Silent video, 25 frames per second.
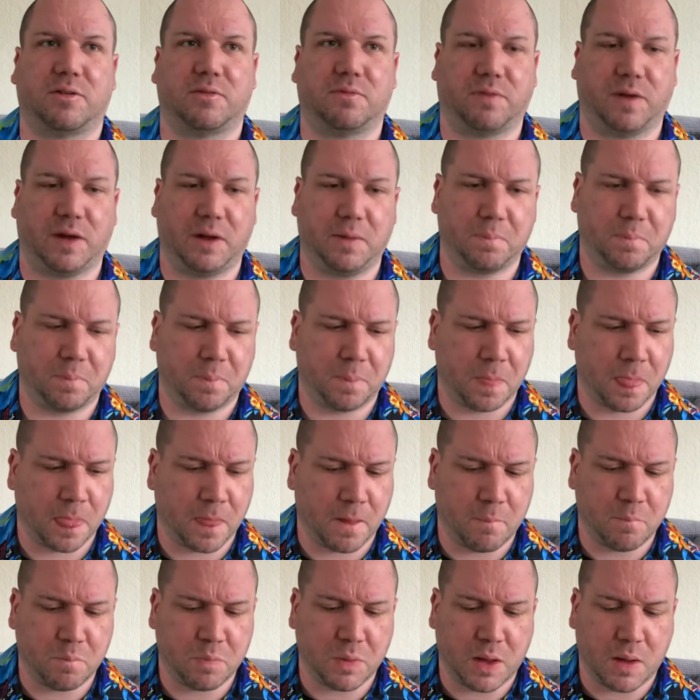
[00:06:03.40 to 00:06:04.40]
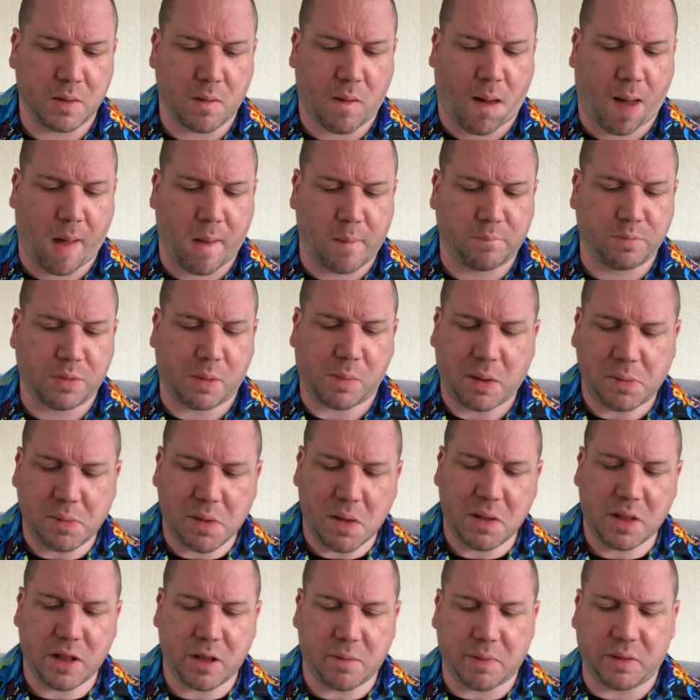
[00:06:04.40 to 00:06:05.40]
of that. There might be
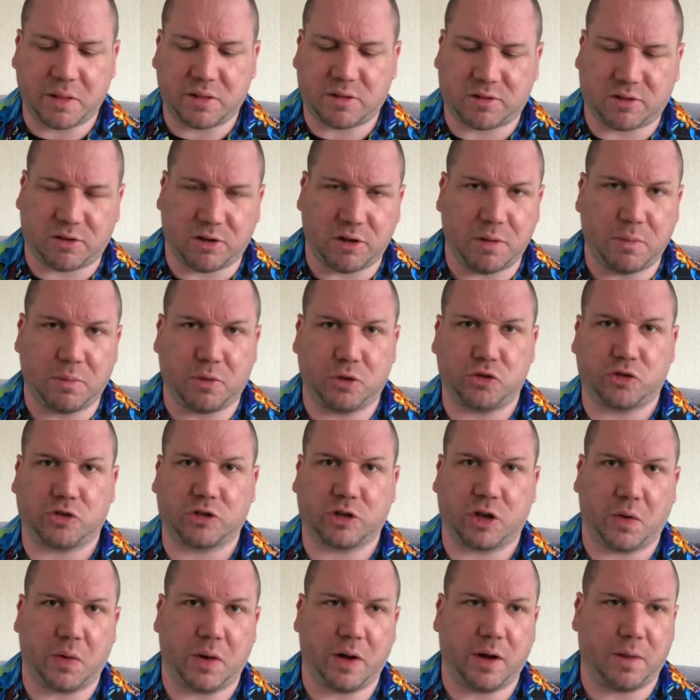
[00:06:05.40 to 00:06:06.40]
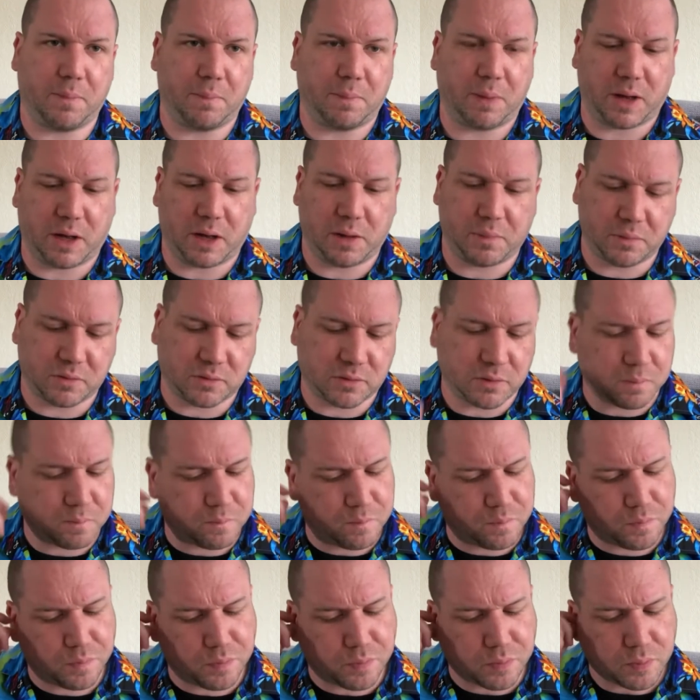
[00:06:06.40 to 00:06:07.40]
a little bit too much going on, perhaps.
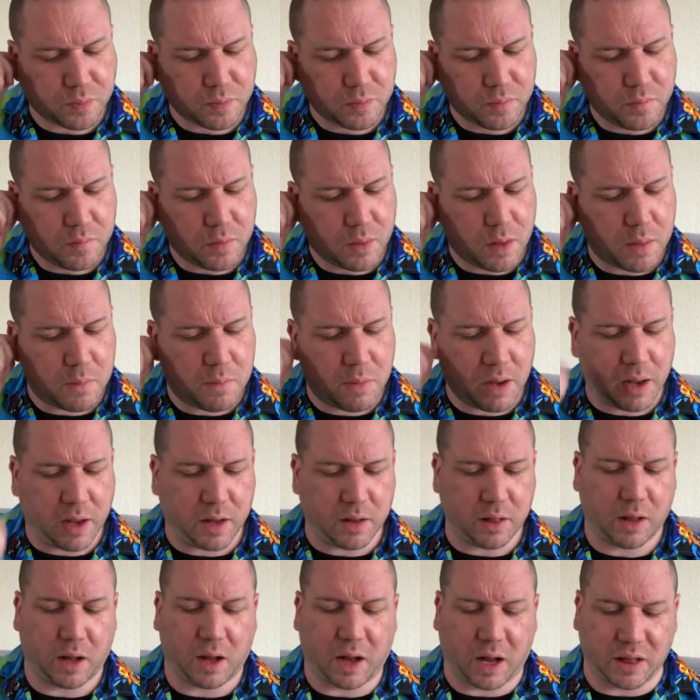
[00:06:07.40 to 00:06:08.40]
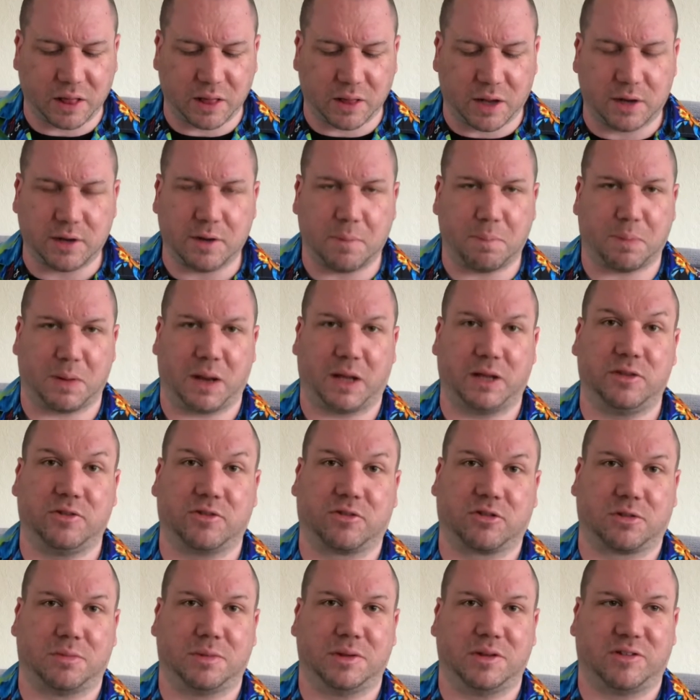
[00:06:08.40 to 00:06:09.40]
A lot of blends
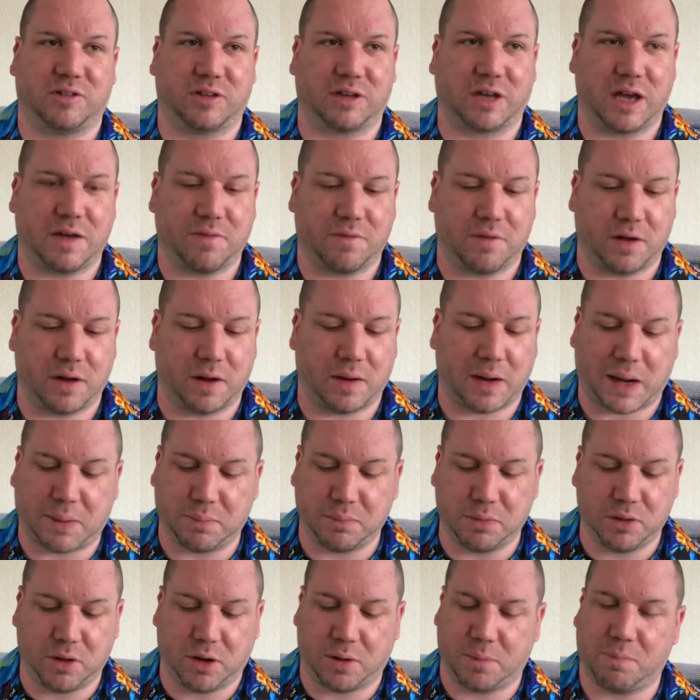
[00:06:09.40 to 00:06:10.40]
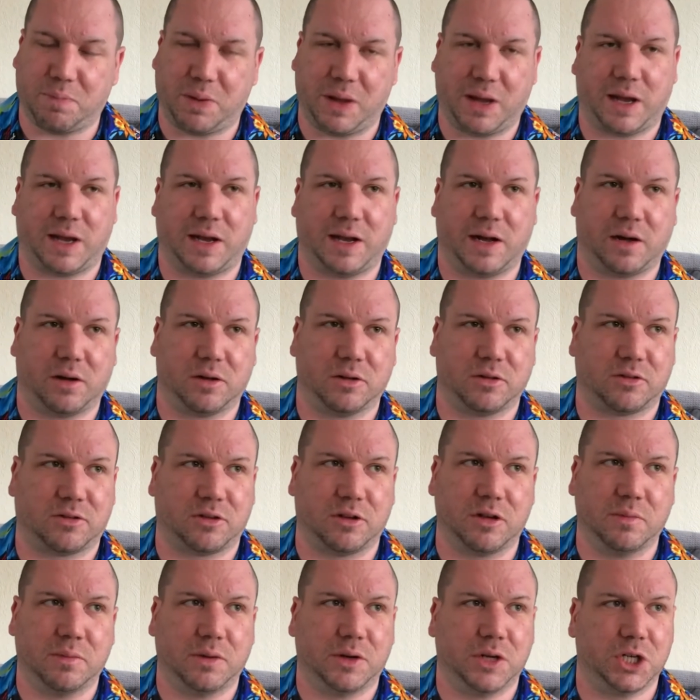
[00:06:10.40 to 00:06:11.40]
coming together. I'm not picking out
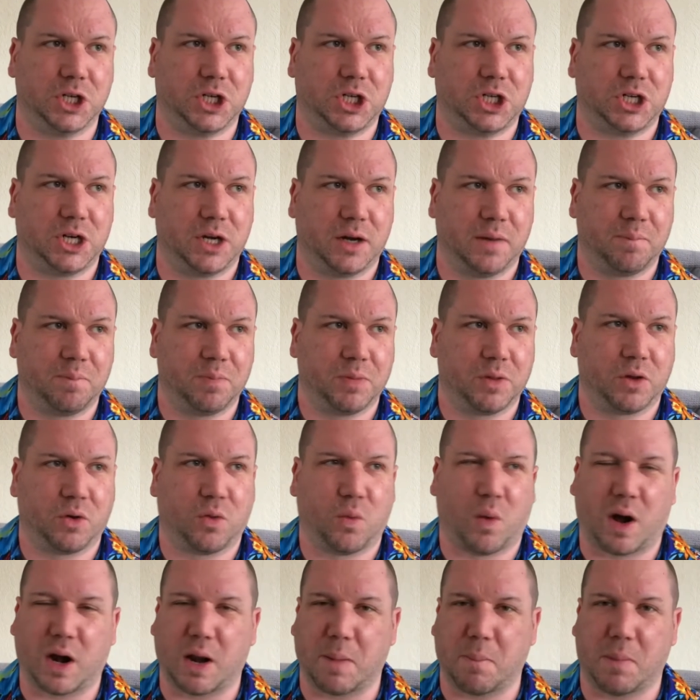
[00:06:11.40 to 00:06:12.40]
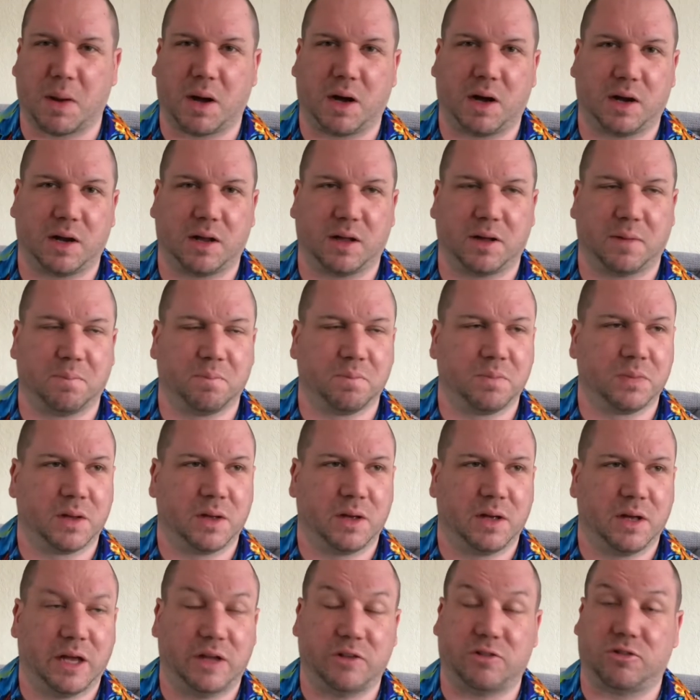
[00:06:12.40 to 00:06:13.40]
too much Guatemala.
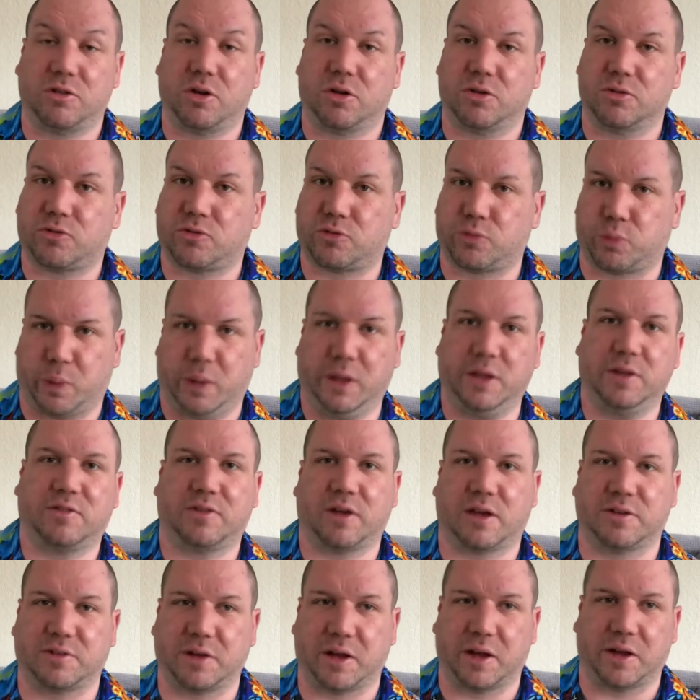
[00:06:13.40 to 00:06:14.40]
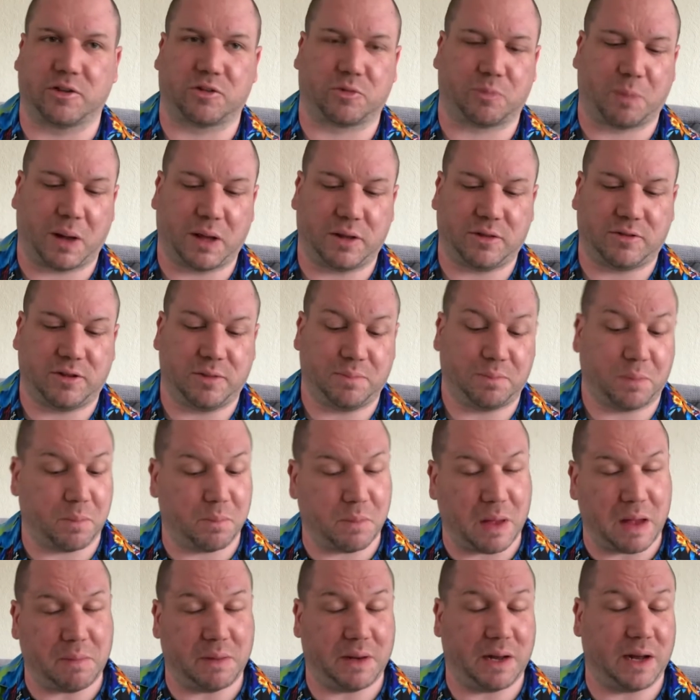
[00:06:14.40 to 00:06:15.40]
It's not sweet as I expected, but
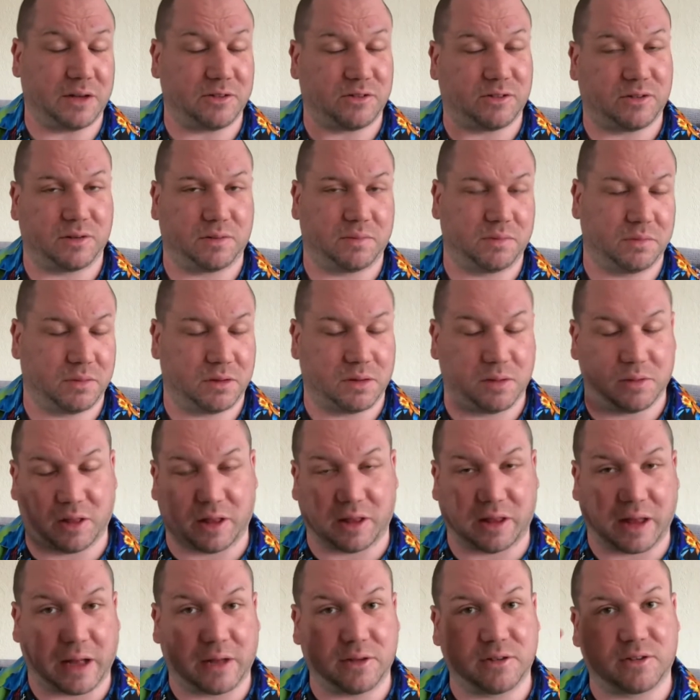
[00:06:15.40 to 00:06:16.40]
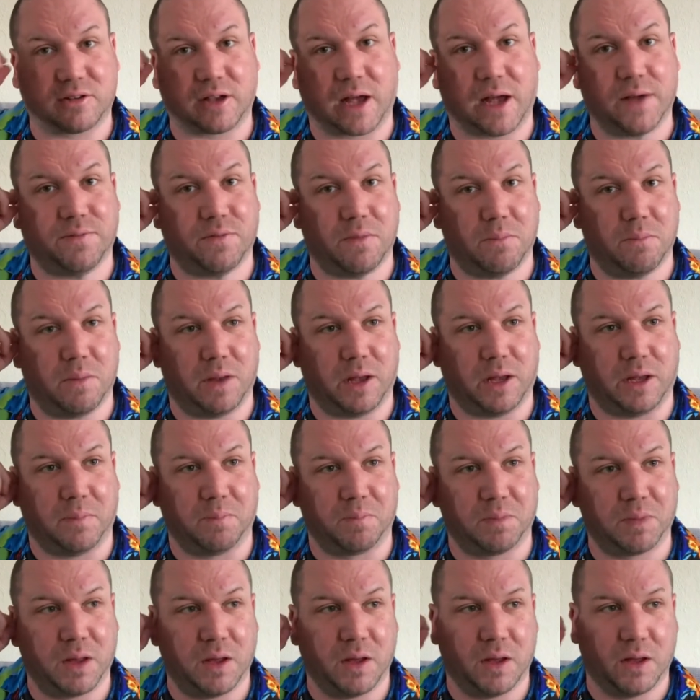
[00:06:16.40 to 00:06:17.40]
maybe that's the downside for me.
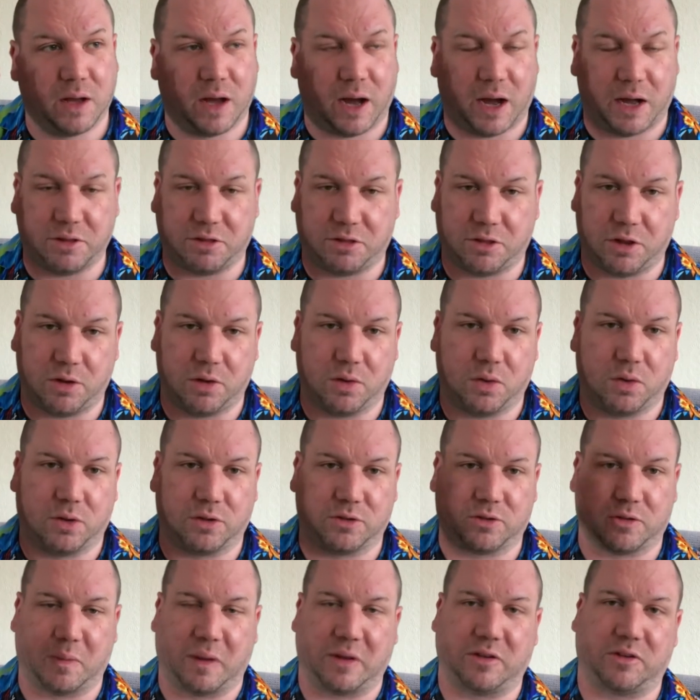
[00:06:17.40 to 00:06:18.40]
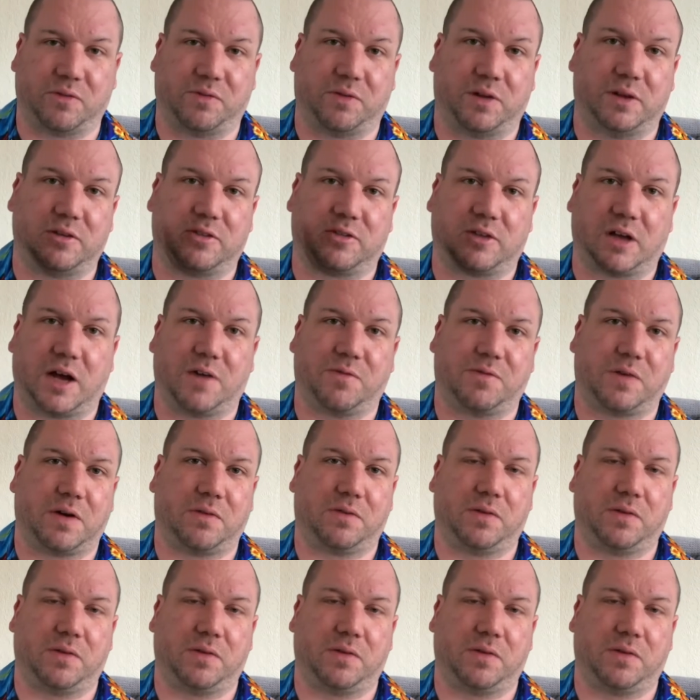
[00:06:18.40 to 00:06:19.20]
I do automatically think South